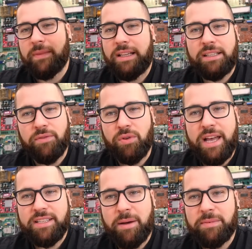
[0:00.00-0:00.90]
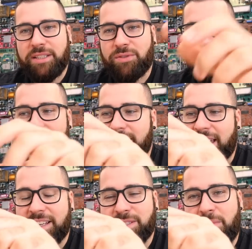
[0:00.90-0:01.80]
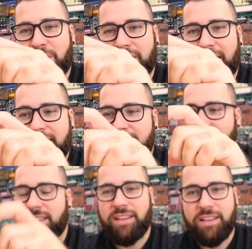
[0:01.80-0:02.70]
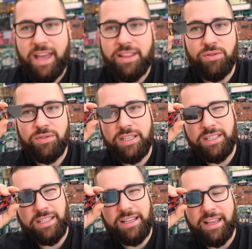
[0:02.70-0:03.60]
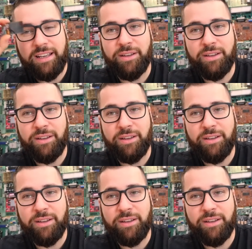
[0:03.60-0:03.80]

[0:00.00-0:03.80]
a lot of you guys commented to make like a small glass and use this like